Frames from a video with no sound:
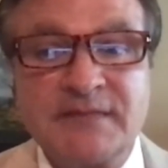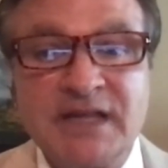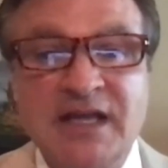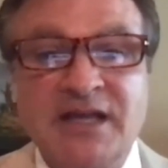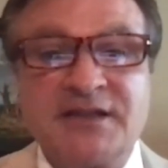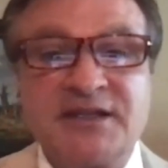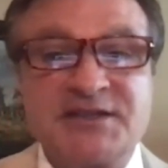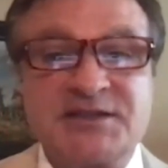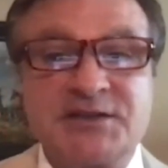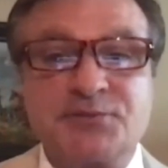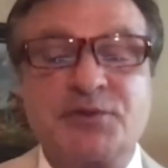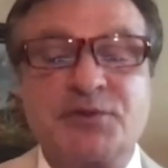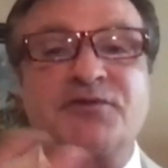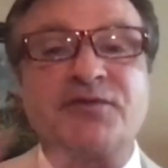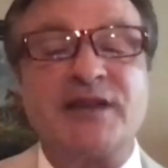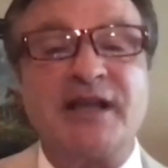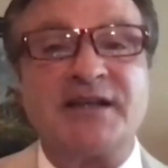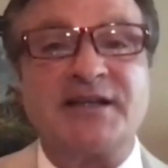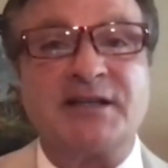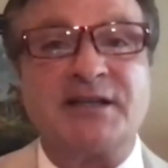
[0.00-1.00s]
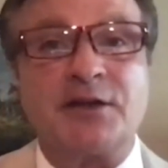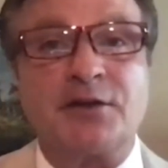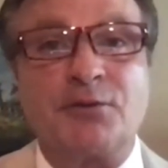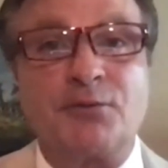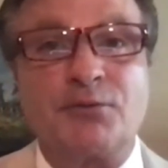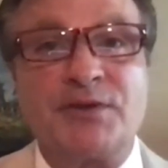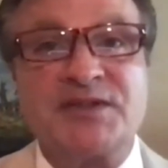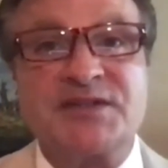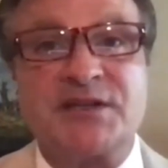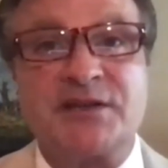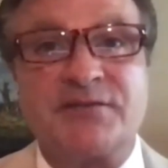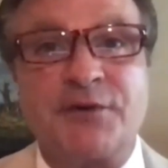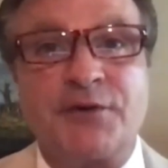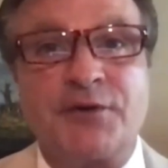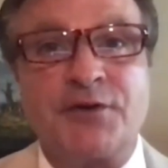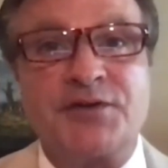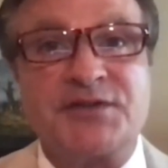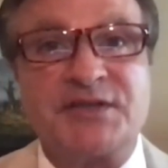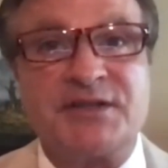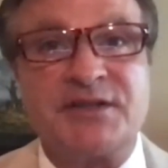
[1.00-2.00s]
This is reflecting a risk
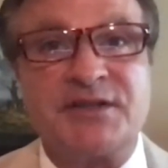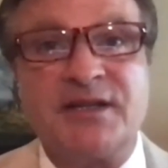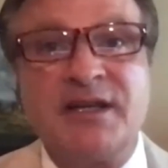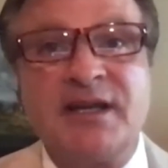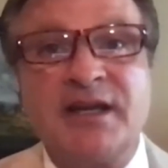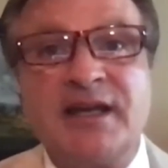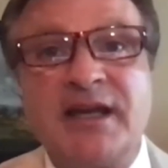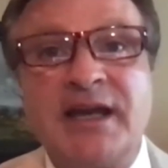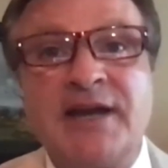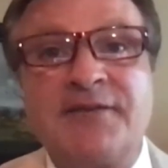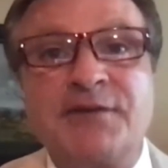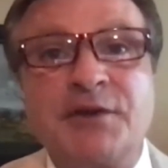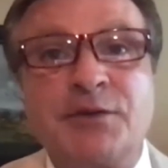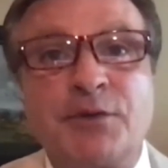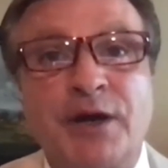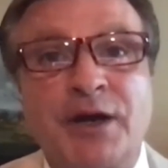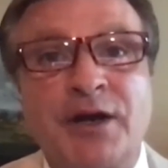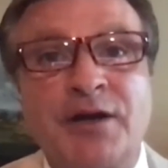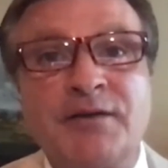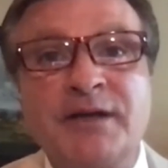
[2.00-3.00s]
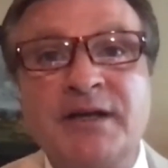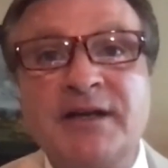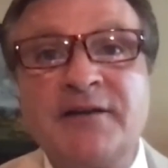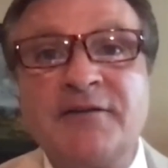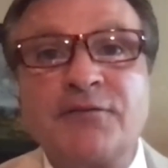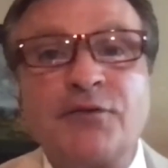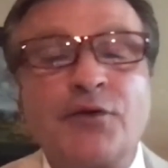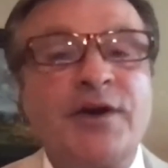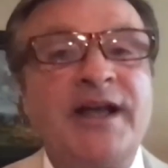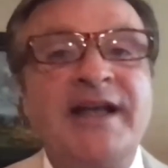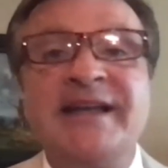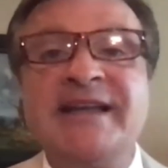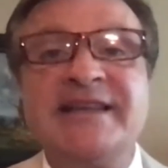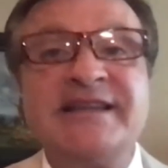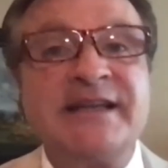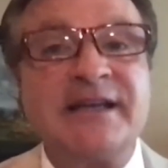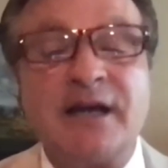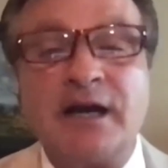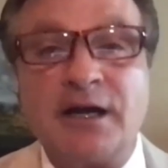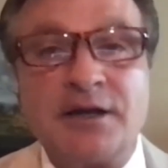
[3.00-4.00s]
aversion everywhere for
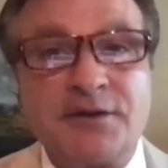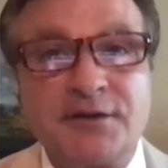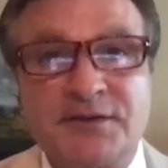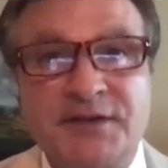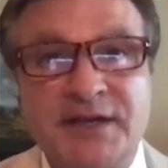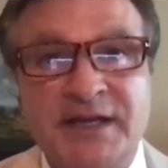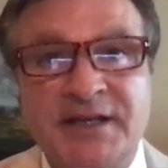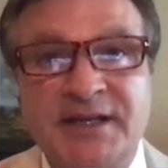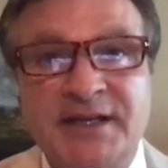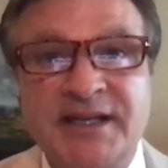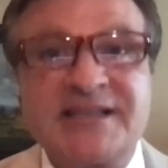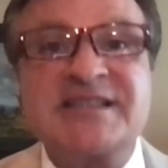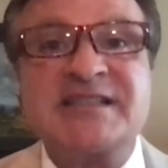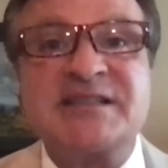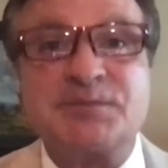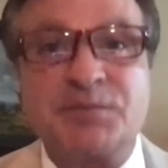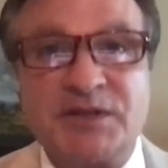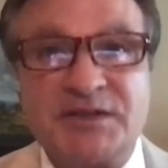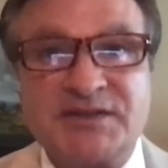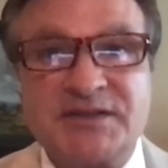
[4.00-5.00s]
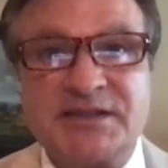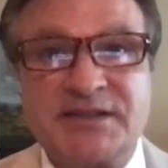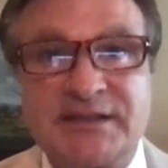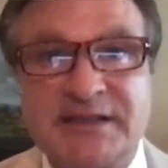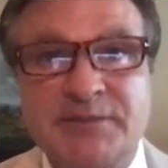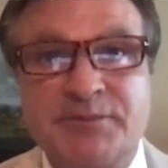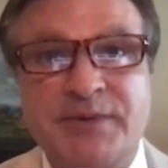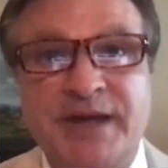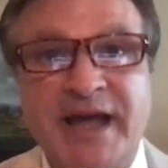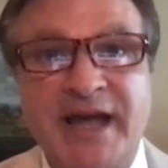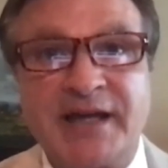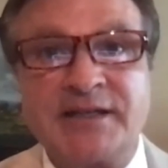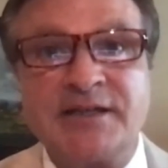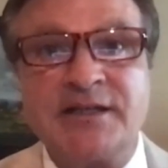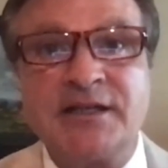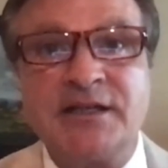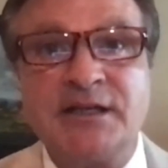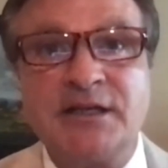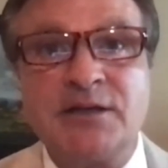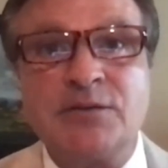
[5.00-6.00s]
anything other than explicitly backed
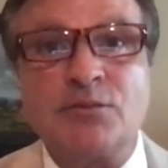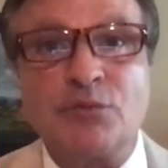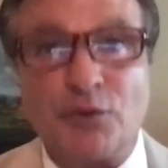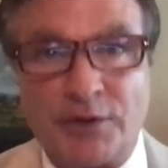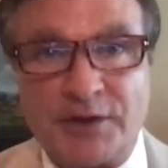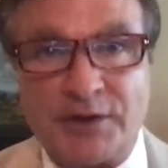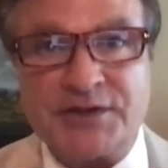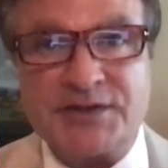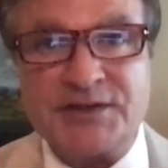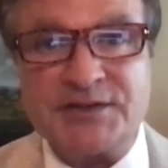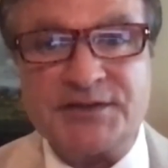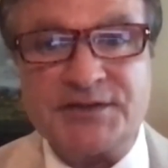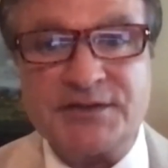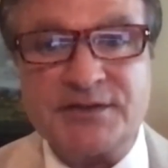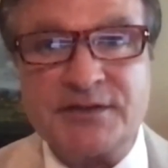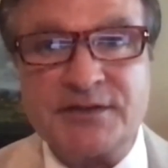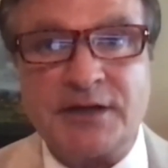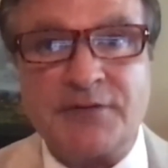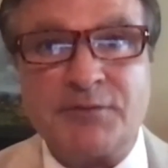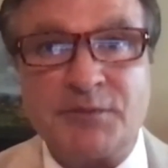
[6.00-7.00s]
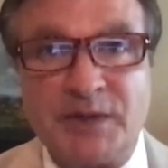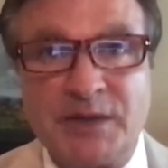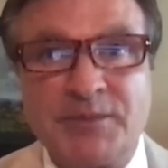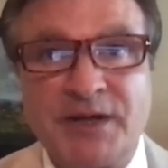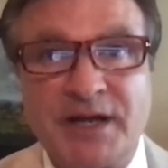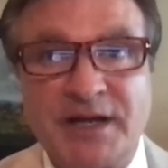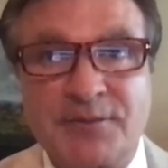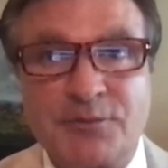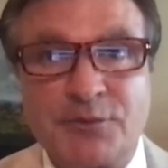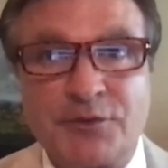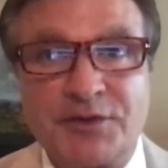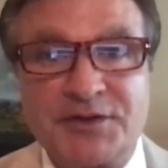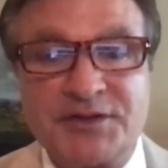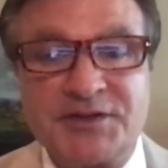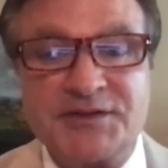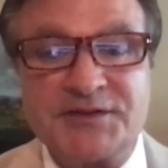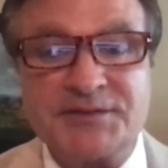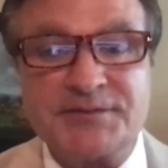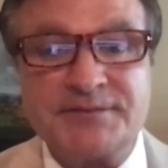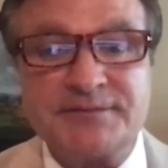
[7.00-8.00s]
mortgages, government-backed
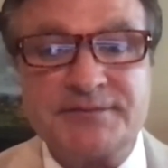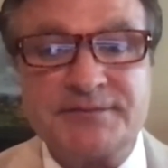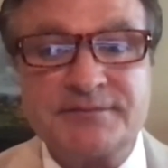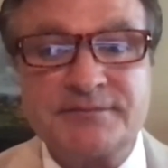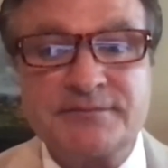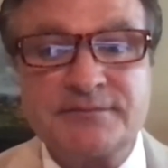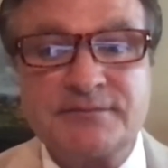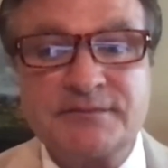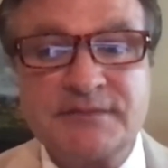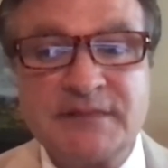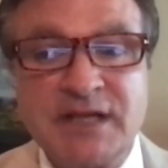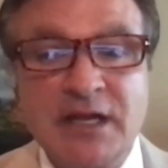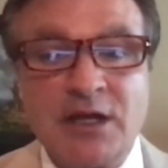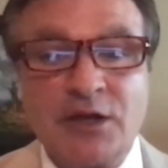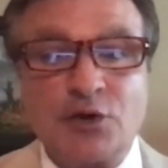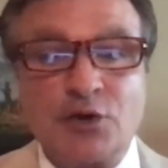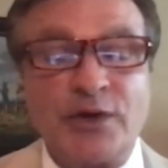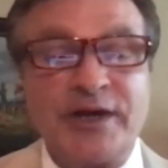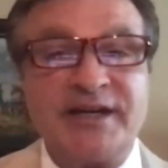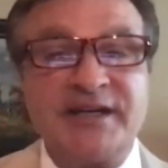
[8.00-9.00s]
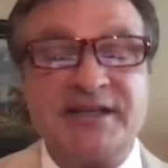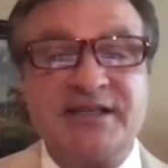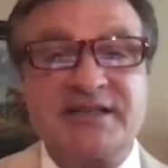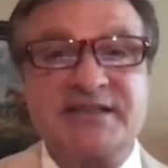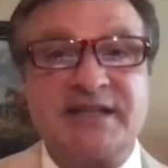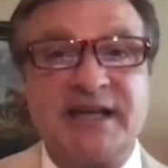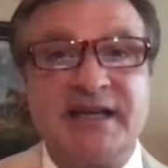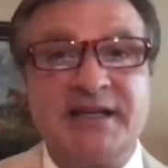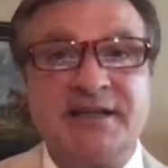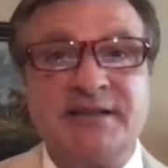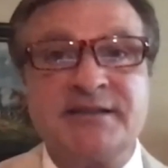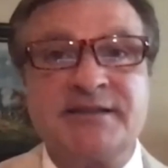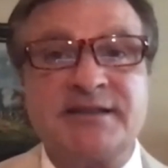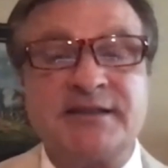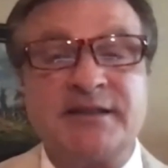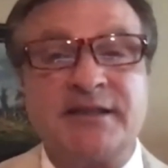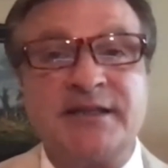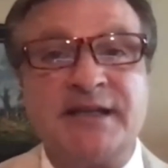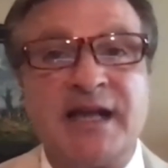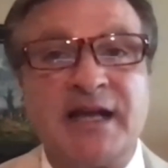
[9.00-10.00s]
mortgages. Credit is tightened to
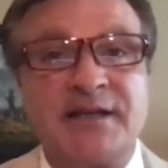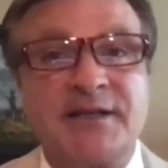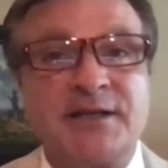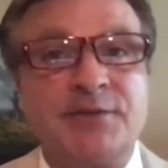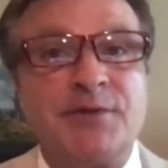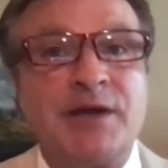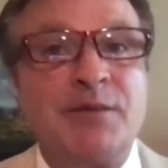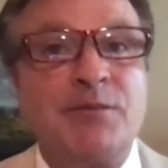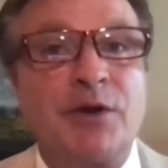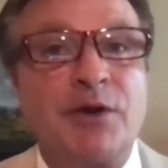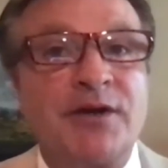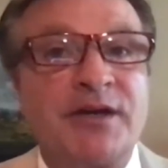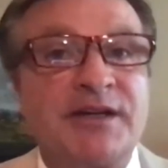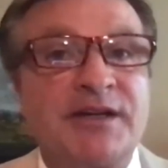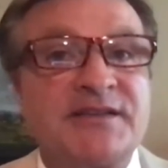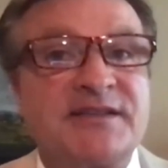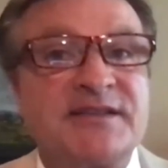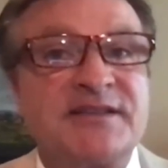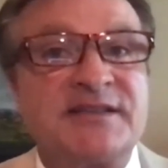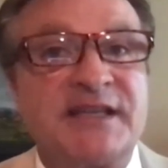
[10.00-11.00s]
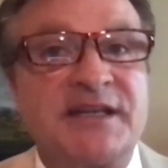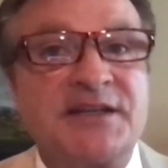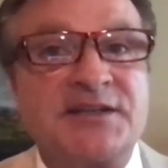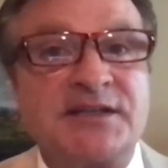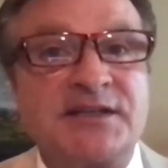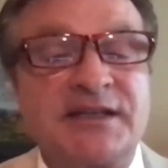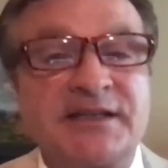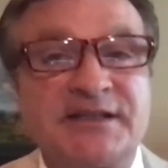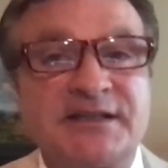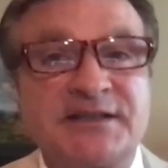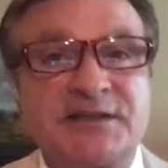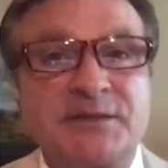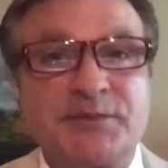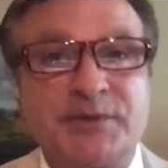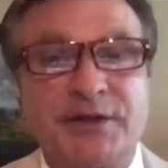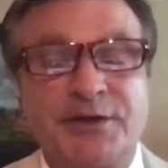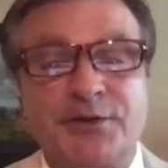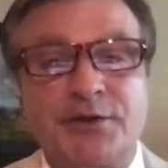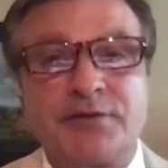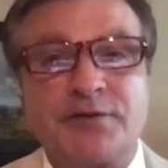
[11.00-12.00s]
the non-QM market. It's essentially
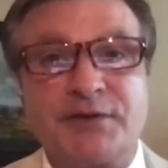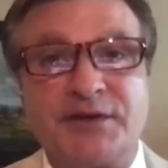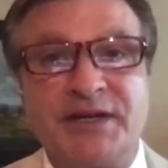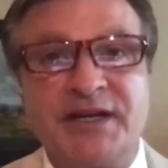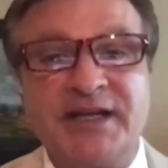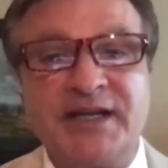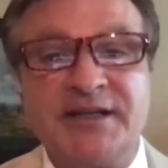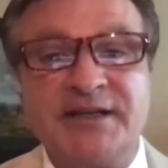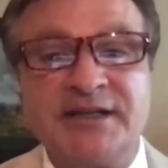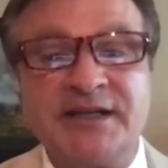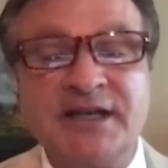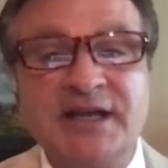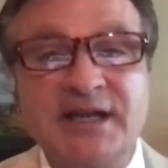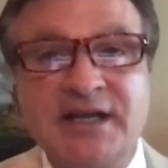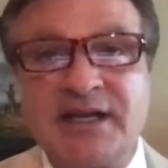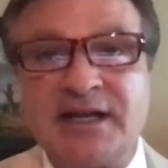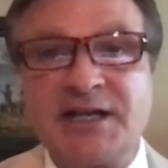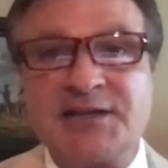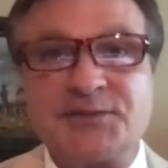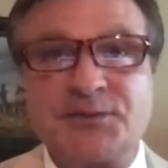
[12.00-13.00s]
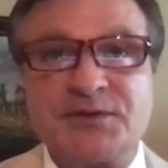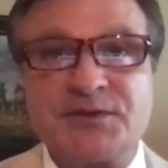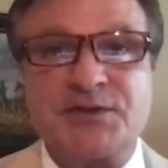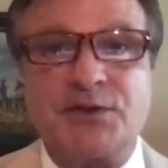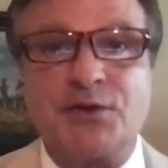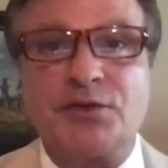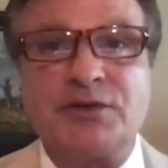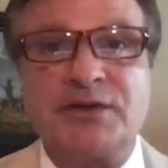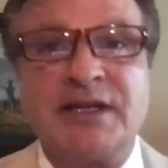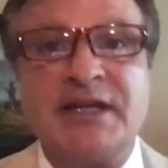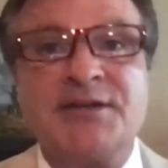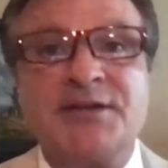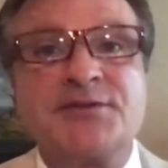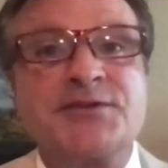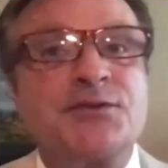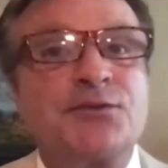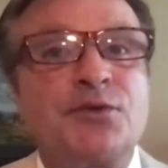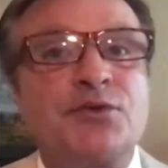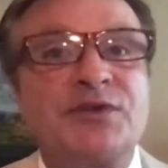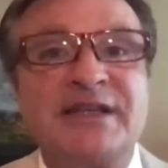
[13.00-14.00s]
disappeared overnight. As a result, lenders
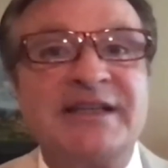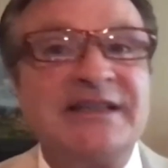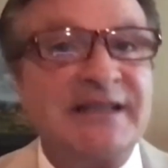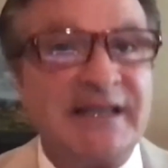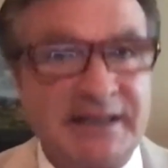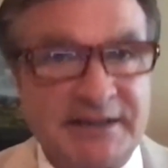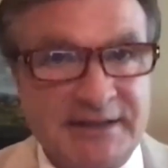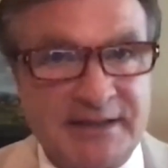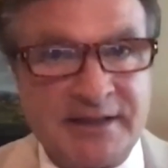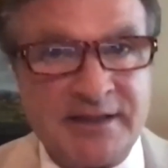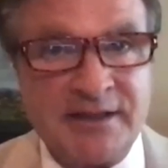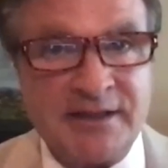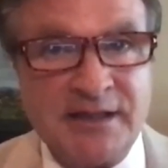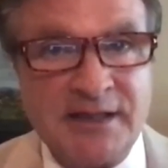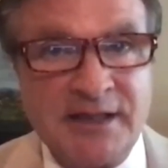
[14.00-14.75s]
are only lending